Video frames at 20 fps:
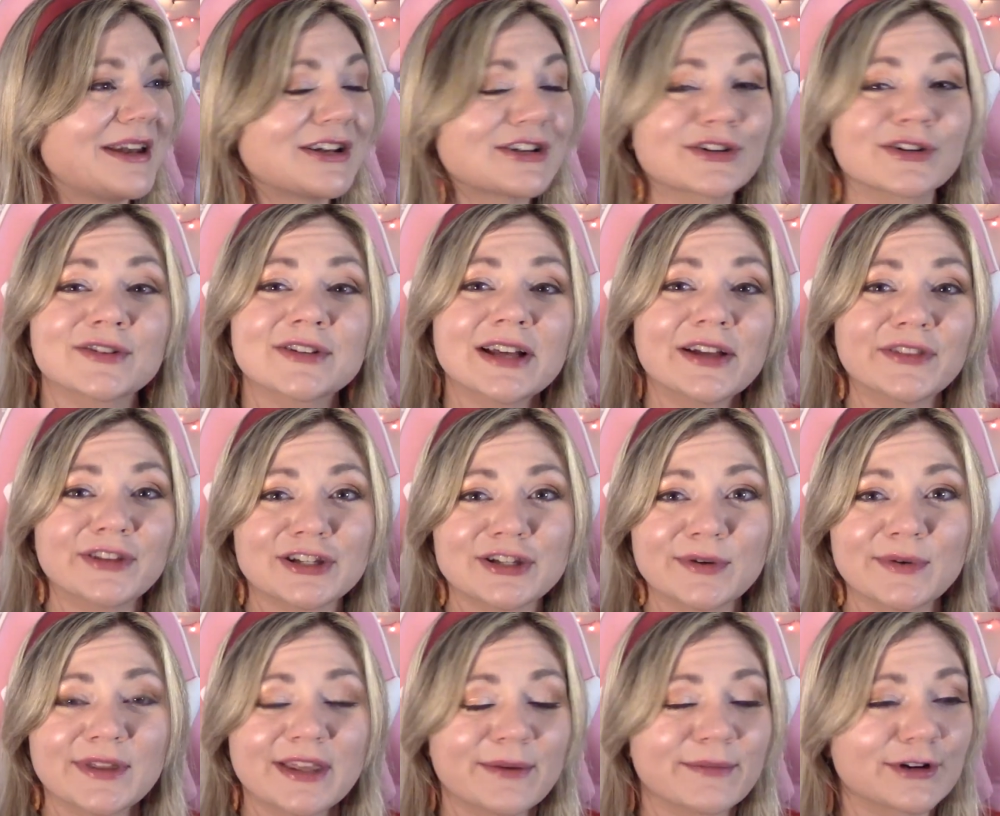It turns out the
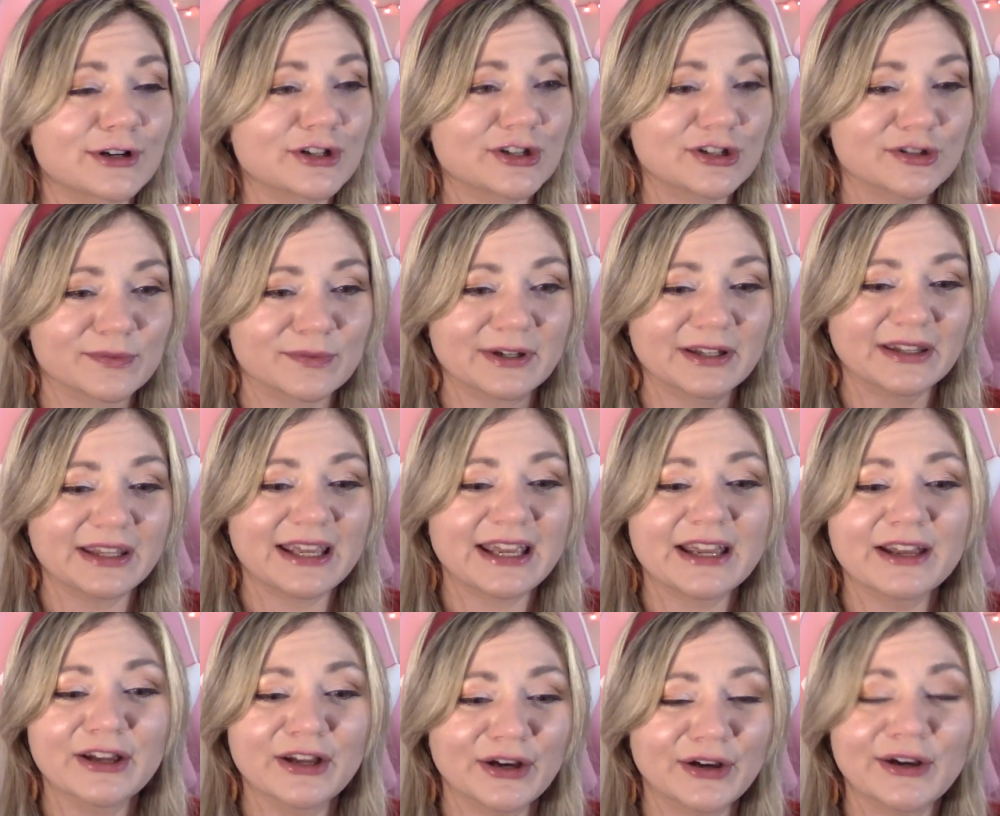two of them are just really
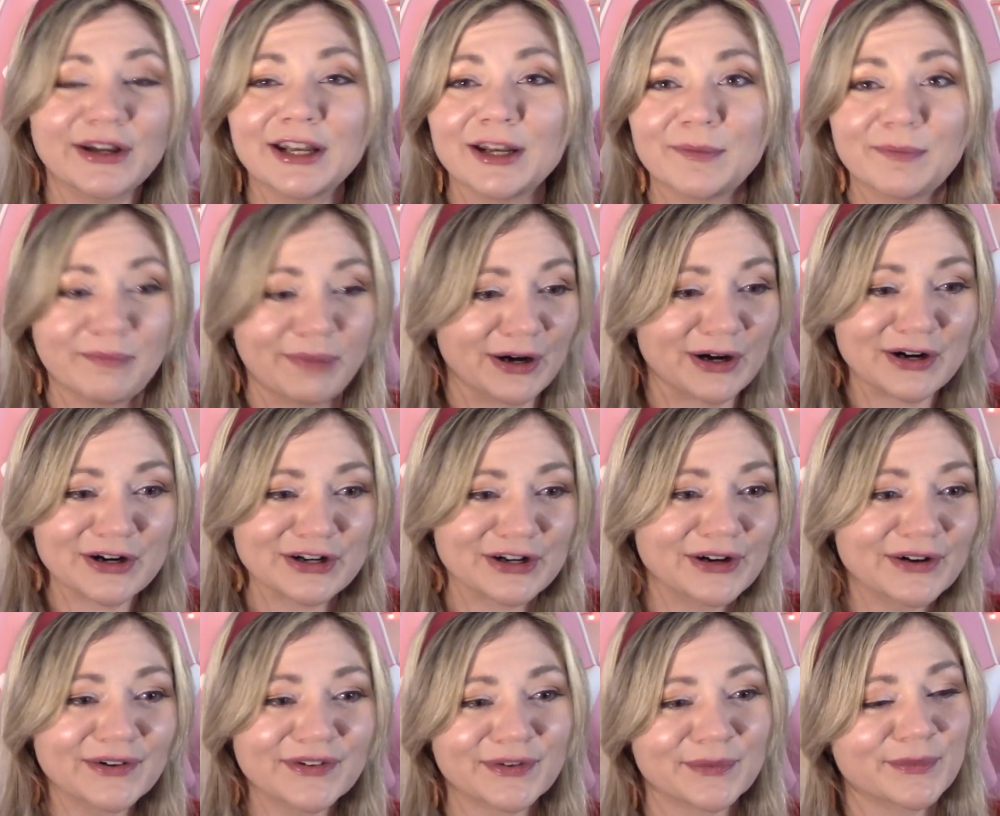good
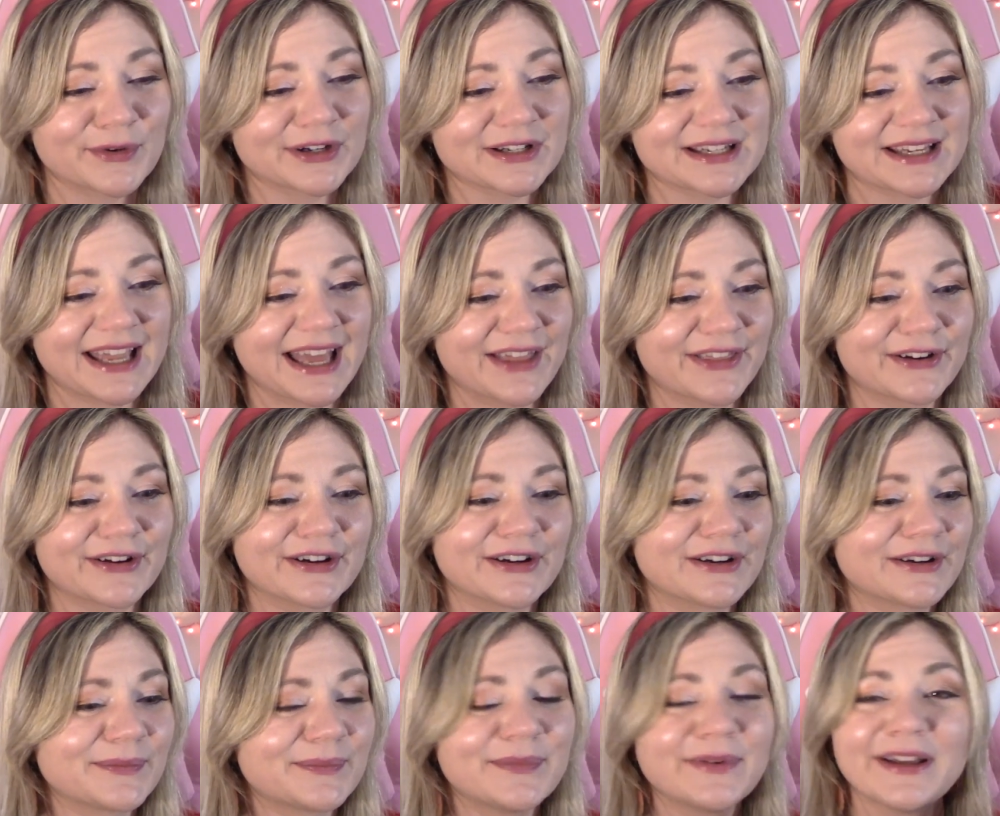partners and work
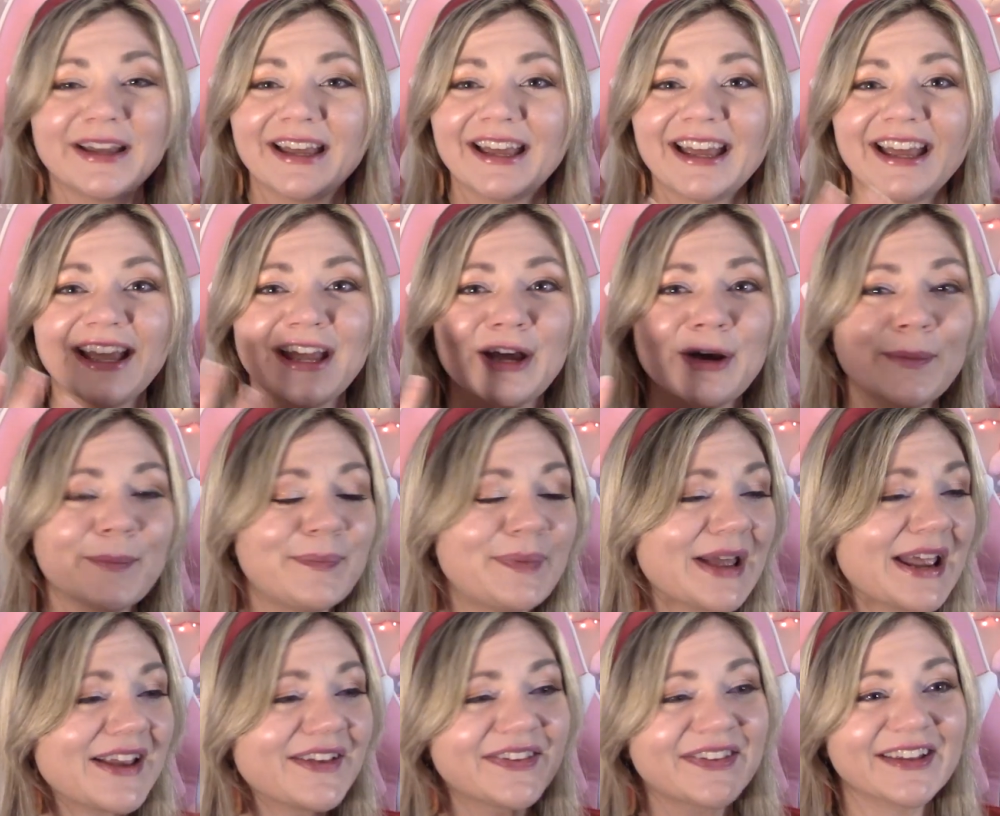together
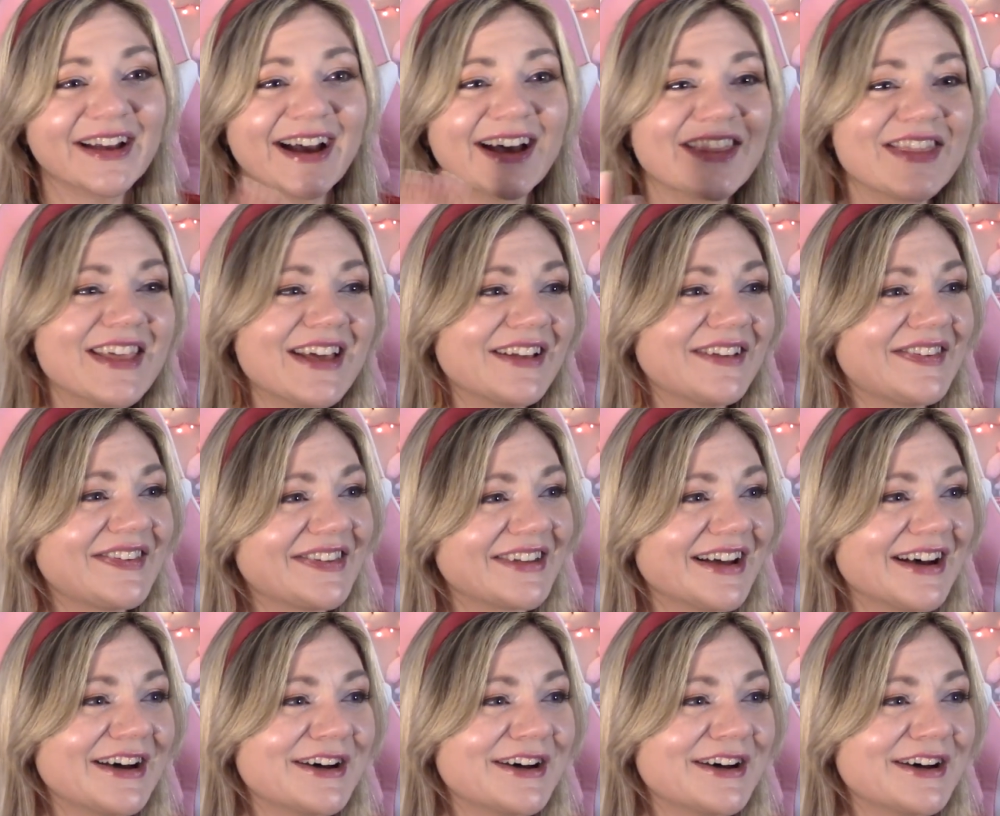based on this,